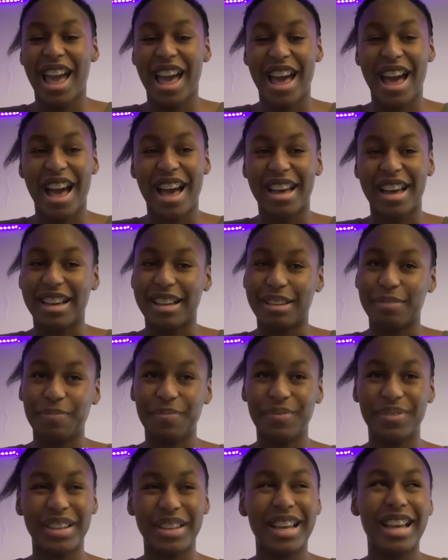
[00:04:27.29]
I
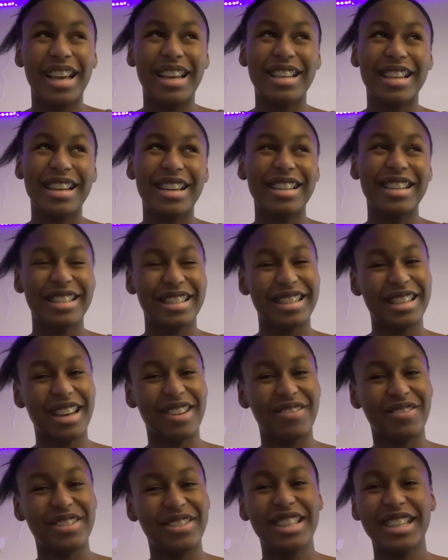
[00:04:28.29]
couldn't stop
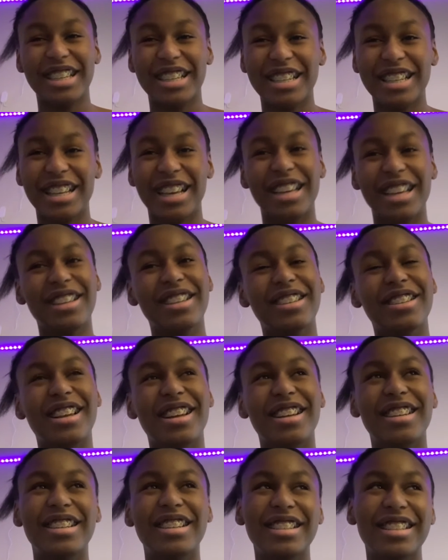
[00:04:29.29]
reading.
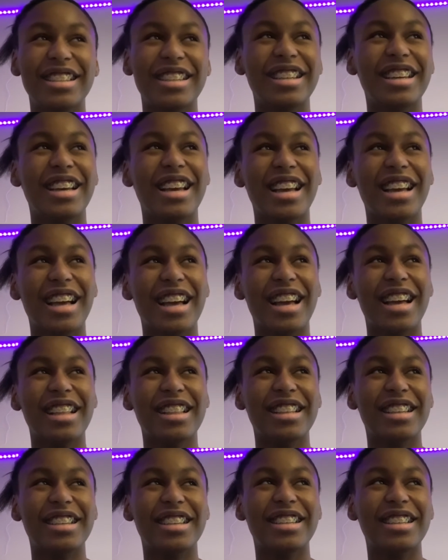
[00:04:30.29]
Honestly,
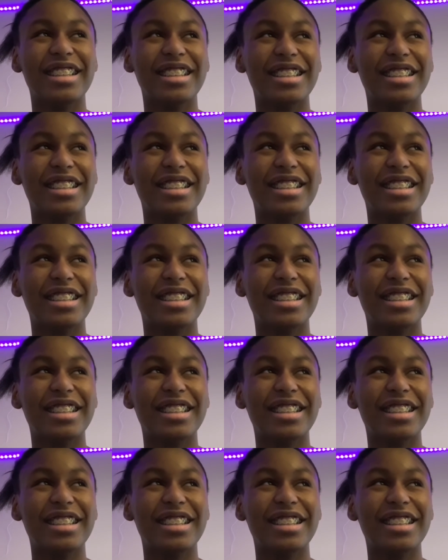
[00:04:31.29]
it